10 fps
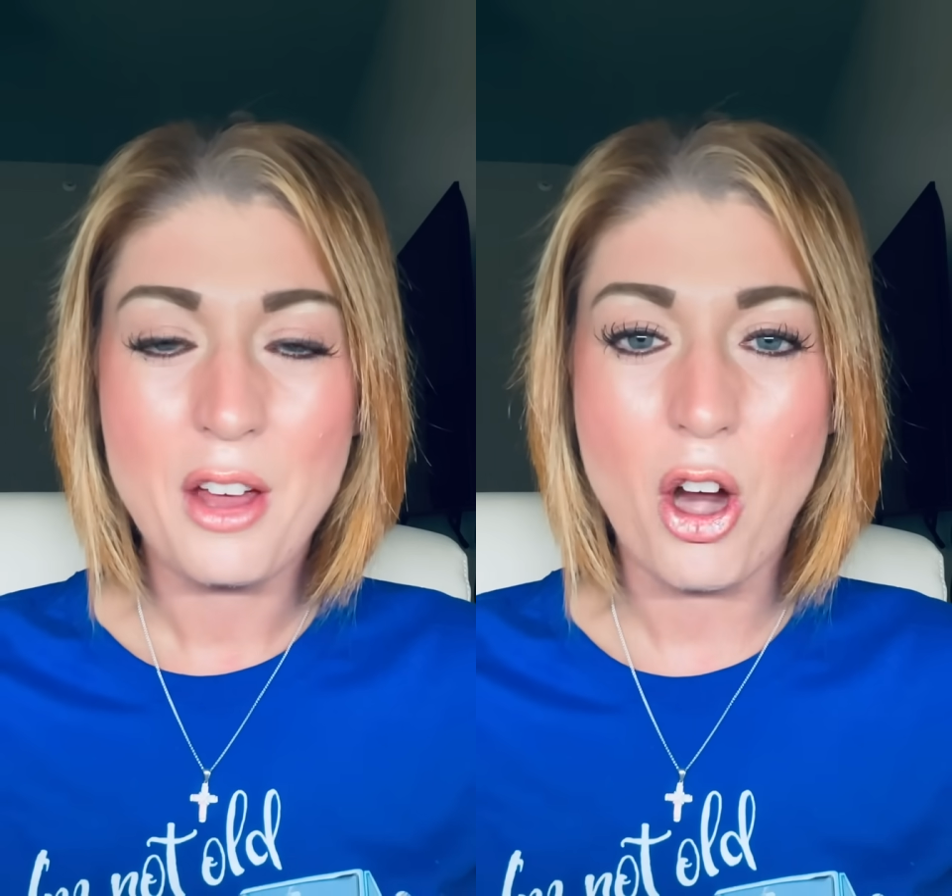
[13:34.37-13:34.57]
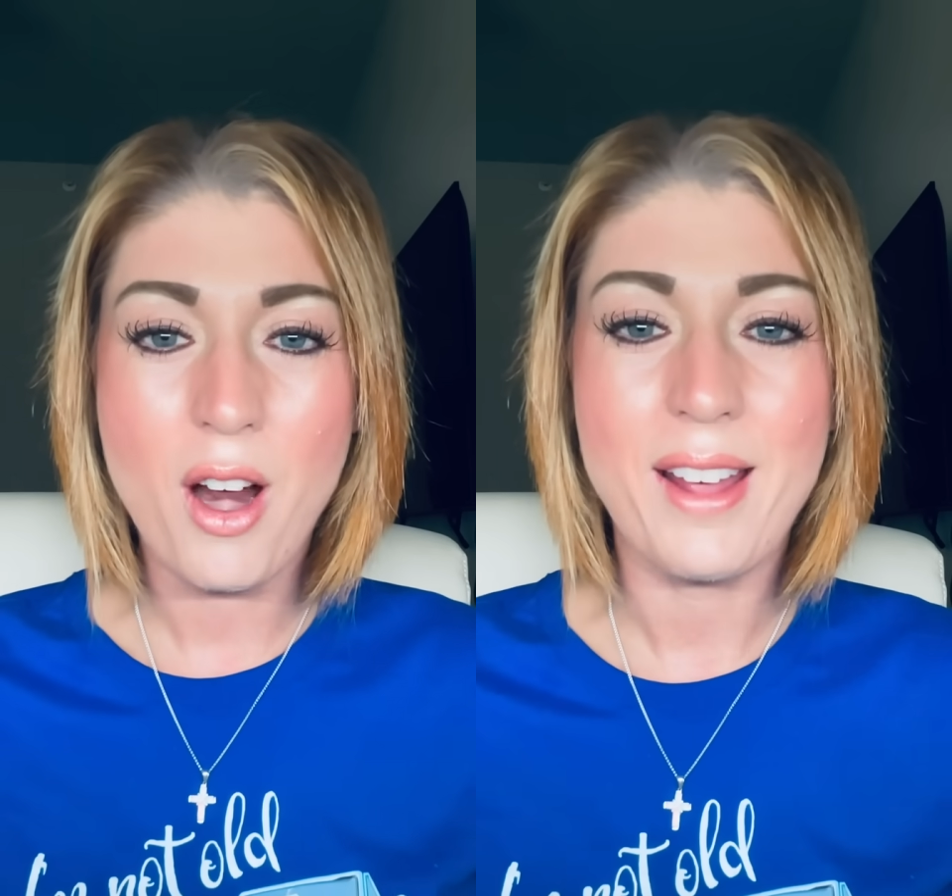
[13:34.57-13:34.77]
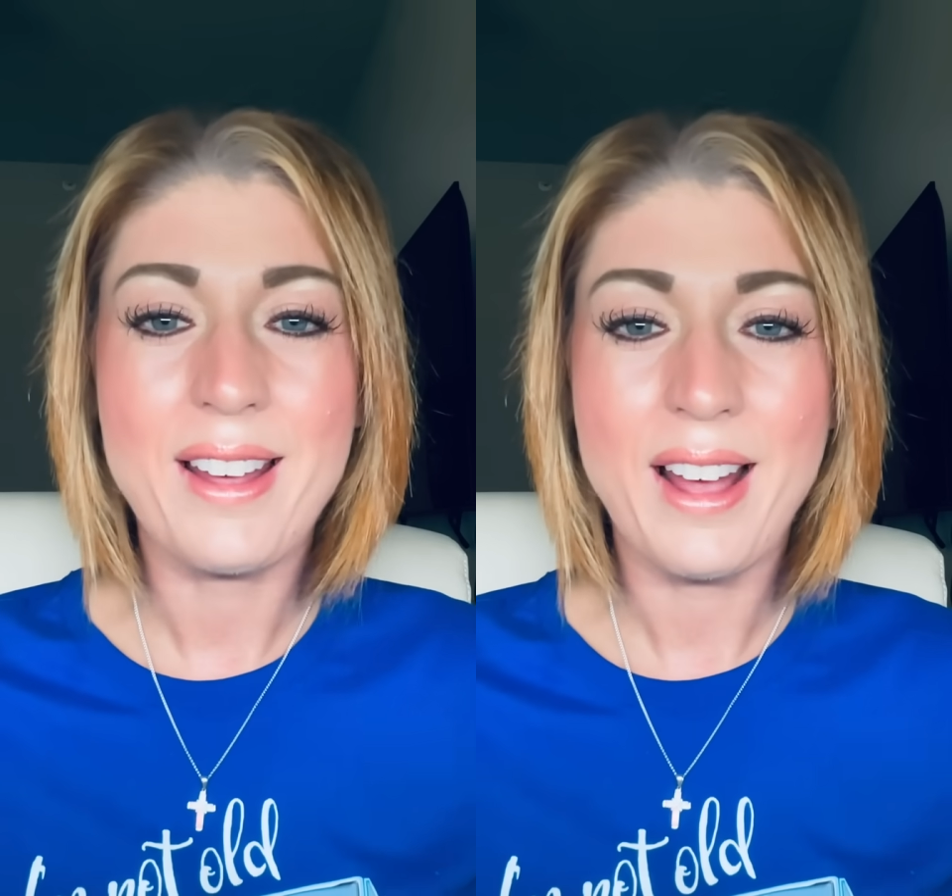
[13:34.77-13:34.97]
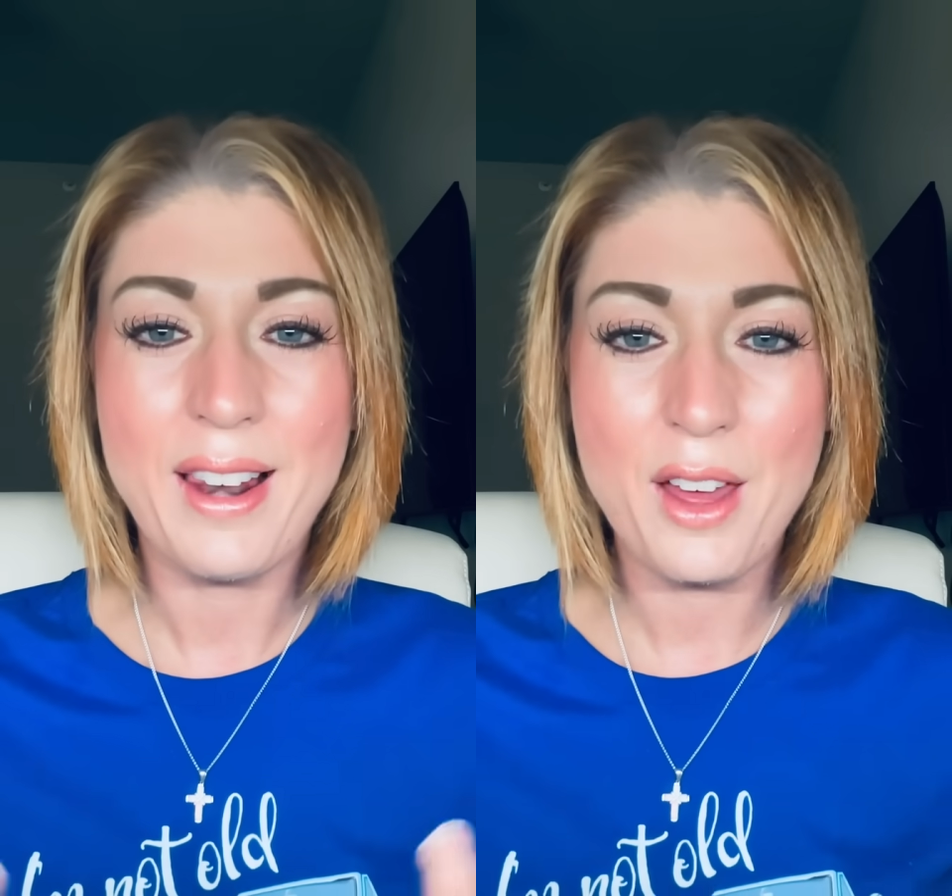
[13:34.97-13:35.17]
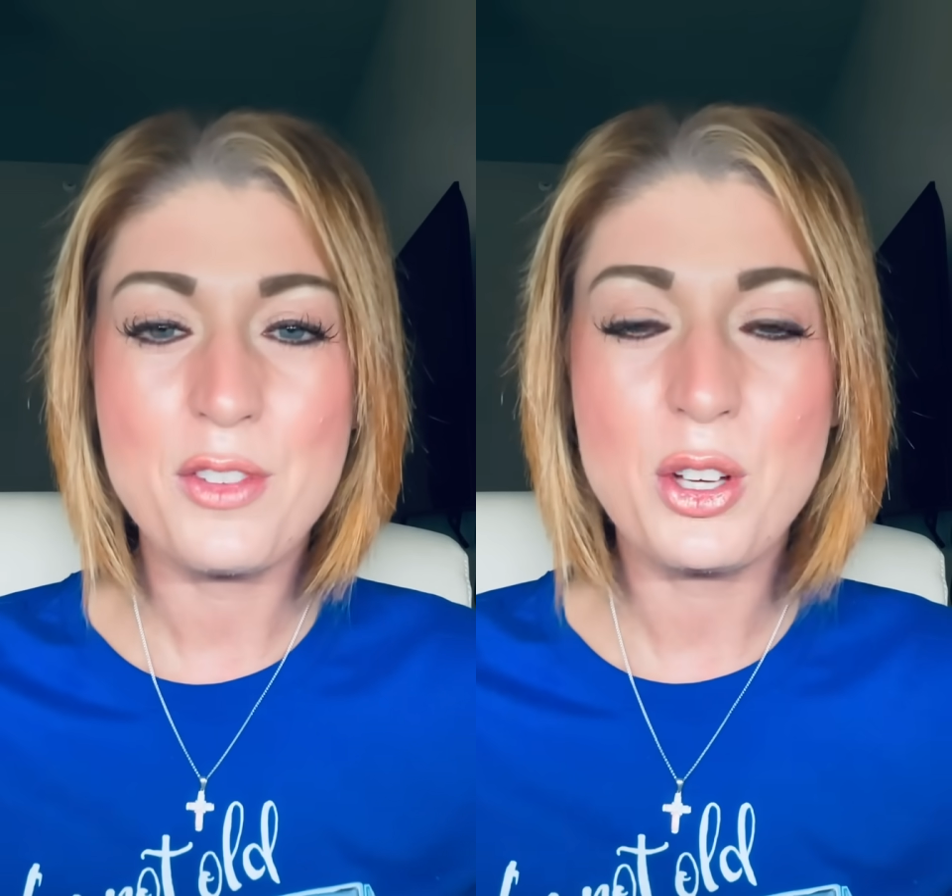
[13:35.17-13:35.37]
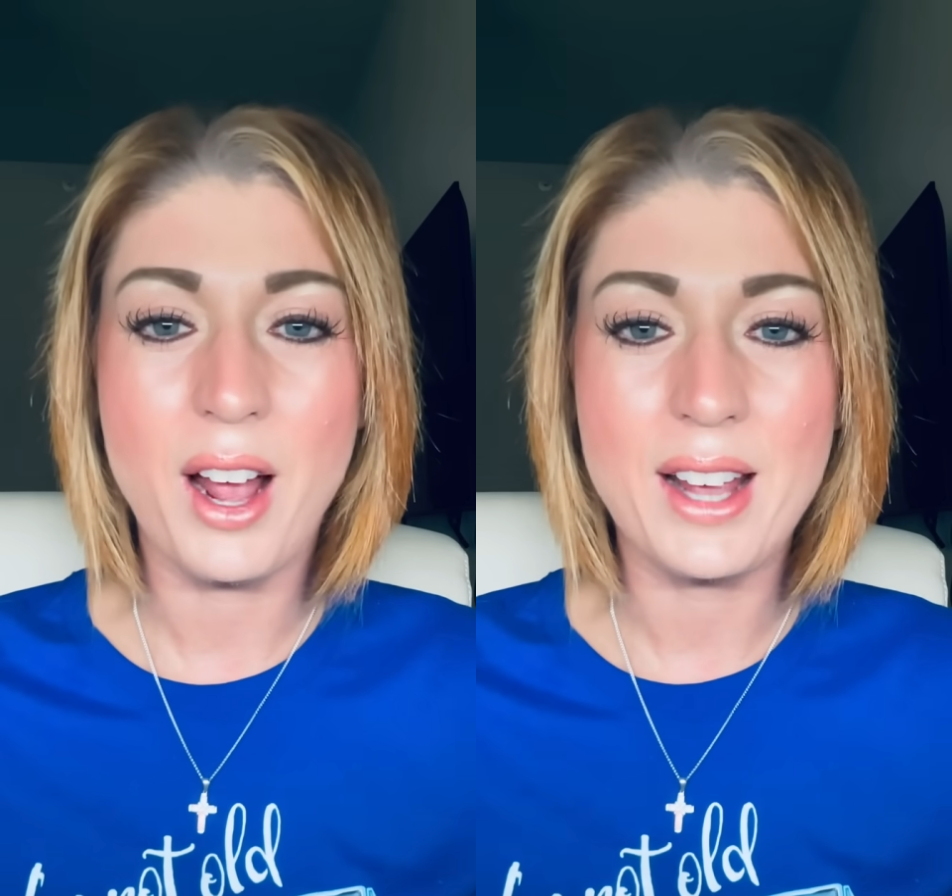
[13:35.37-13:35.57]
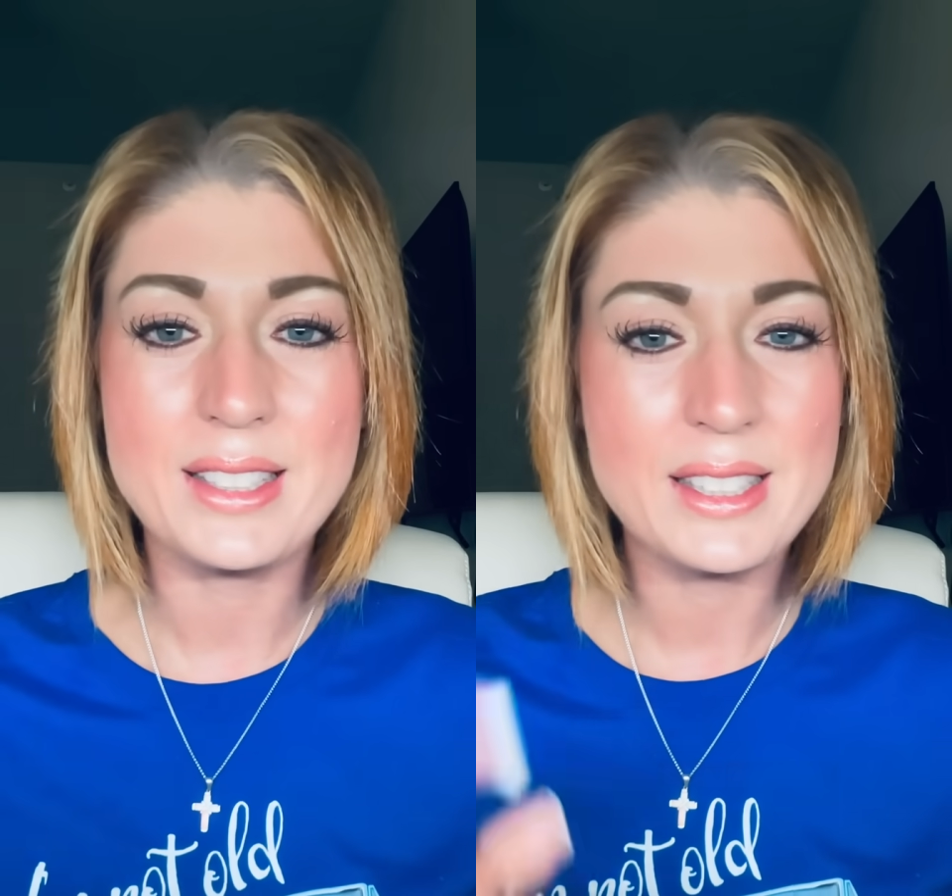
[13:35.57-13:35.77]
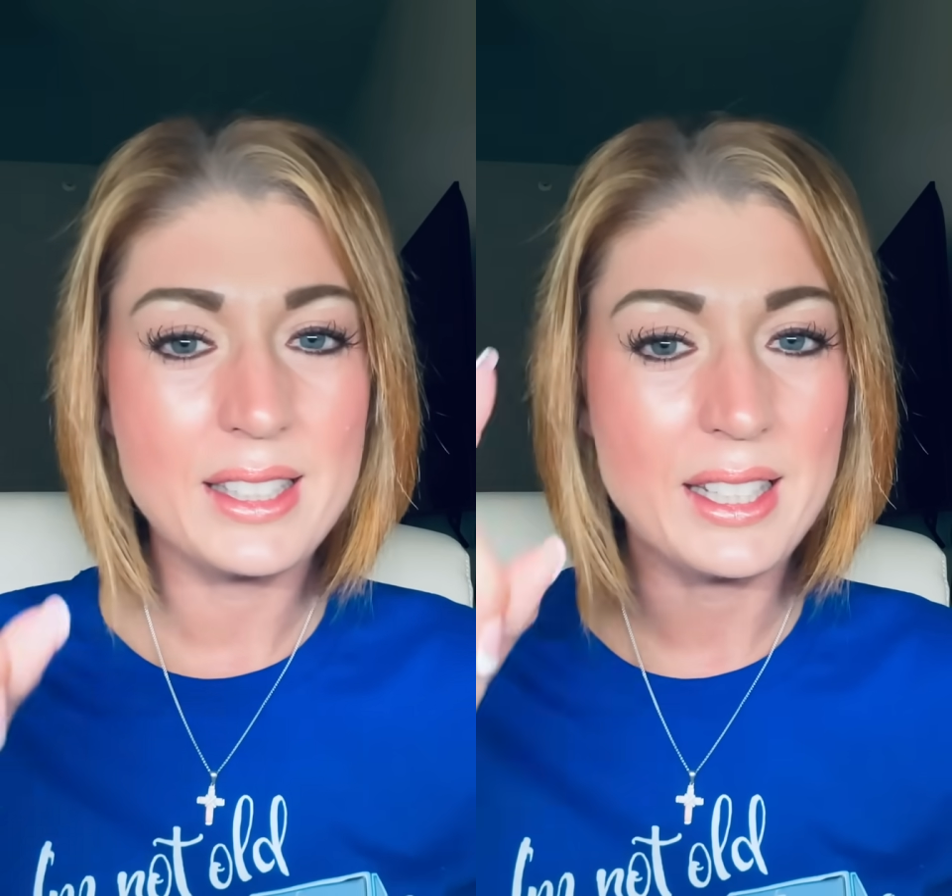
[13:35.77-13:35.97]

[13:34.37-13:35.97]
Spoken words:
All right, I love you guys.